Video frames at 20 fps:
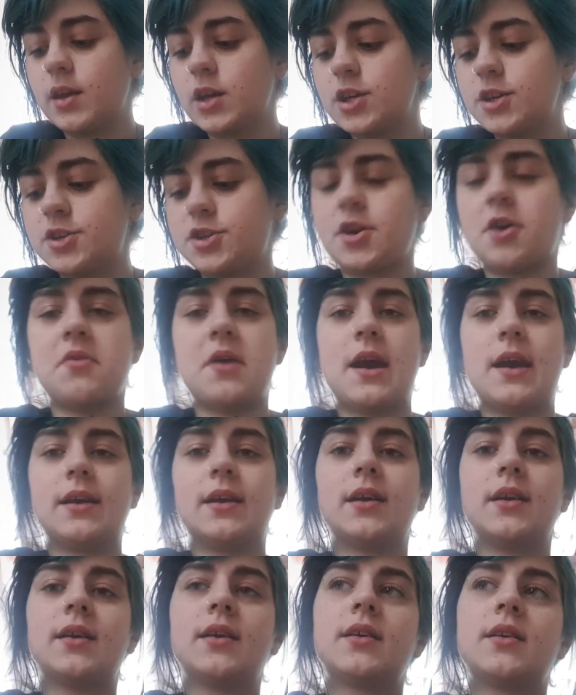
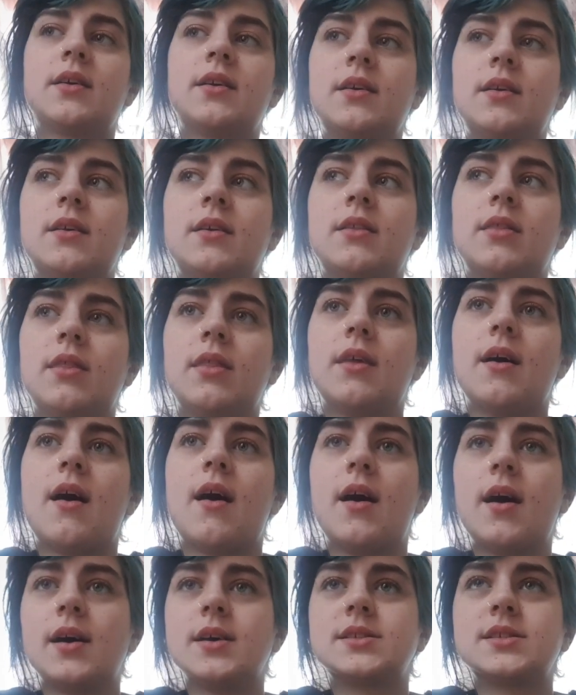showing
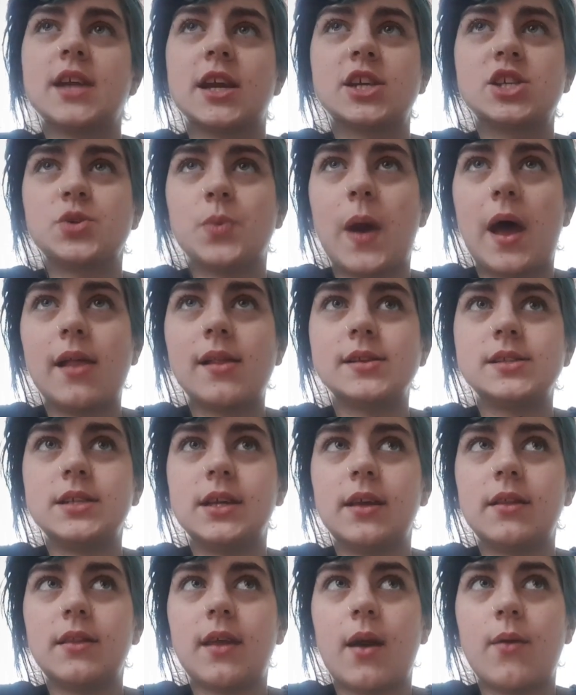their
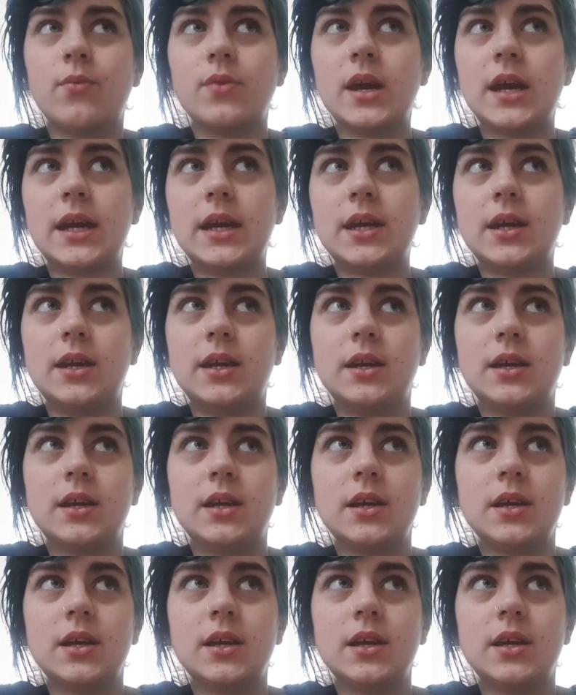sexuality in that way.